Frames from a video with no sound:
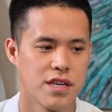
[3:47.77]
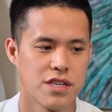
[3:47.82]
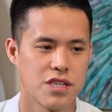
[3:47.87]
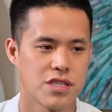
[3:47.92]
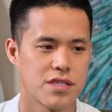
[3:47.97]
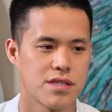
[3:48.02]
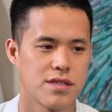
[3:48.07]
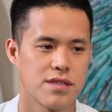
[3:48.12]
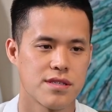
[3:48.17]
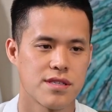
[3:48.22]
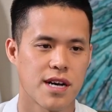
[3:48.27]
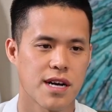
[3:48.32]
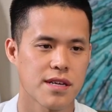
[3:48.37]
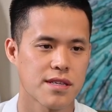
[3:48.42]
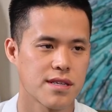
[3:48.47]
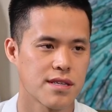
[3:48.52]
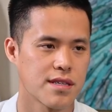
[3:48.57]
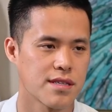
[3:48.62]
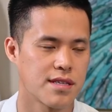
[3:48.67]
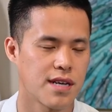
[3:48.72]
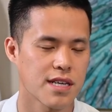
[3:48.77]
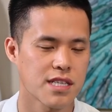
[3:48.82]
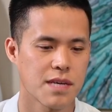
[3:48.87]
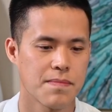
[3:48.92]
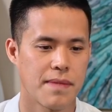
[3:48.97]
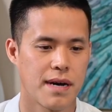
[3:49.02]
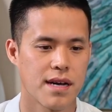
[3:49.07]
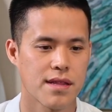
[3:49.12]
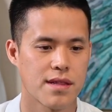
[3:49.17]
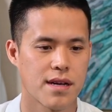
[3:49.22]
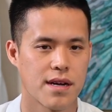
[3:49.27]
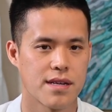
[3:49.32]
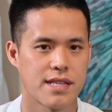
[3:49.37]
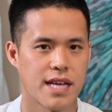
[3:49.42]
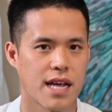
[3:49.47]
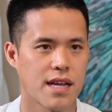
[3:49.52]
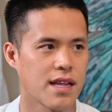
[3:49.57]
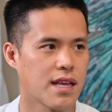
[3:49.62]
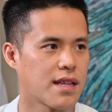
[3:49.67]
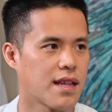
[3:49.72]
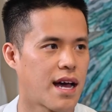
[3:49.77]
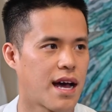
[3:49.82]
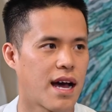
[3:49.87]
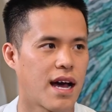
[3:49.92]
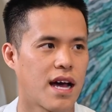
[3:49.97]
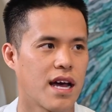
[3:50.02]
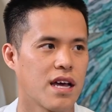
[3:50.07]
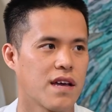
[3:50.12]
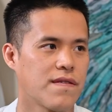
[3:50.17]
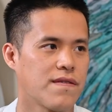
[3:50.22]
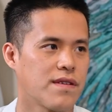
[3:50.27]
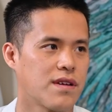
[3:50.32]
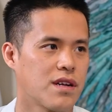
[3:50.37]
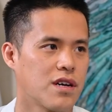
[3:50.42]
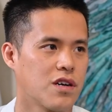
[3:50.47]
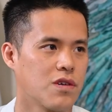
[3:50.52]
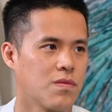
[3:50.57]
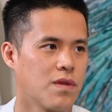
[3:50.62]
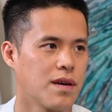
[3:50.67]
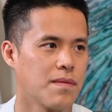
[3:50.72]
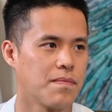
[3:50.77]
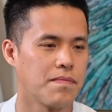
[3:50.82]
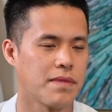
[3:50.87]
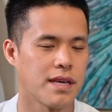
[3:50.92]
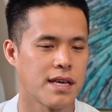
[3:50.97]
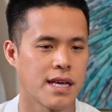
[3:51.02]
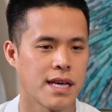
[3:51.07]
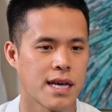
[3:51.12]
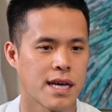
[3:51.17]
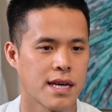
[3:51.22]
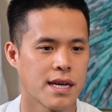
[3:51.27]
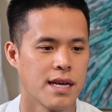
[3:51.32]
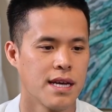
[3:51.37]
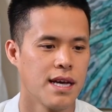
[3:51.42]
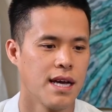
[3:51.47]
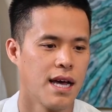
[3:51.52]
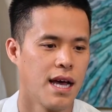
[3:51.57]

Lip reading: just talked about their daily life, what being